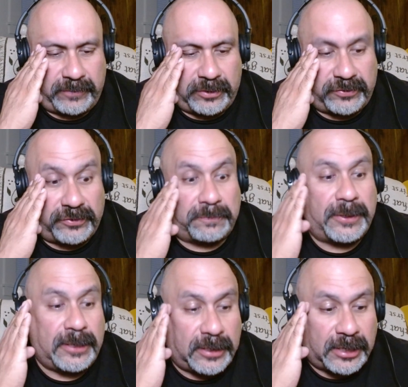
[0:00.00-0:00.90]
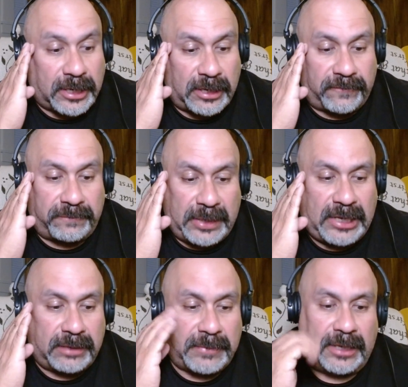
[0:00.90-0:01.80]
the stupidity of
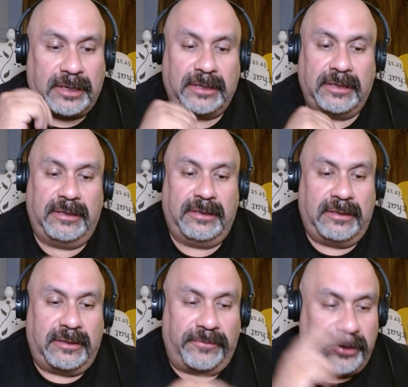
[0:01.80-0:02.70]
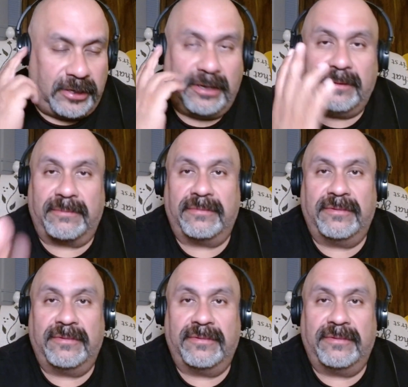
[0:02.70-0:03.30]
men, man, we're dumb.